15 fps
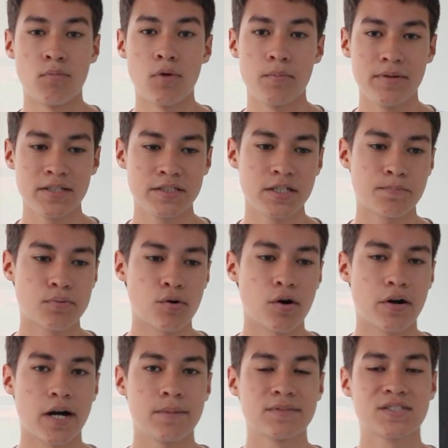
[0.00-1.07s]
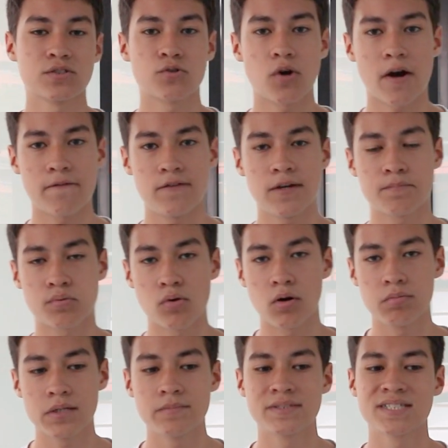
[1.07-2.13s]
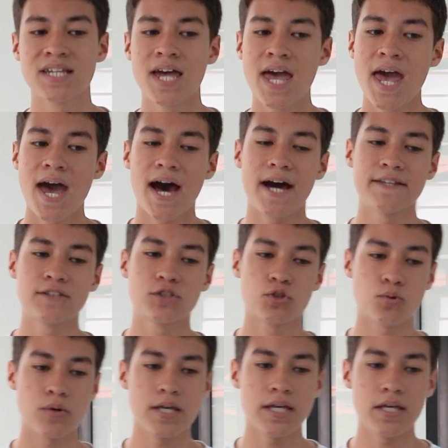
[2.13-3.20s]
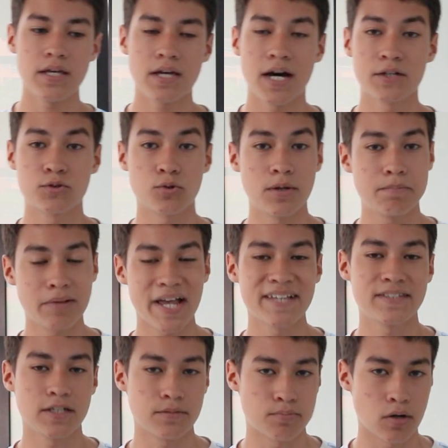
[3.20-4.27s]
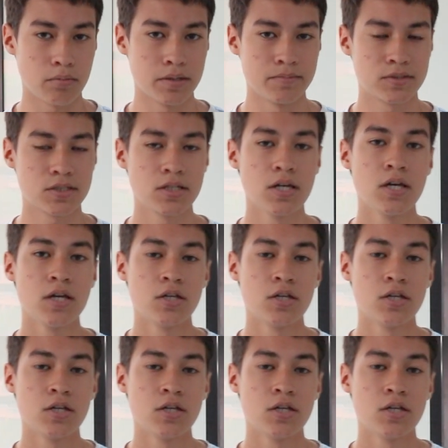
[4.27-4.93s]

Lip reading: mobility programs, traffic problems, and tree planting problems.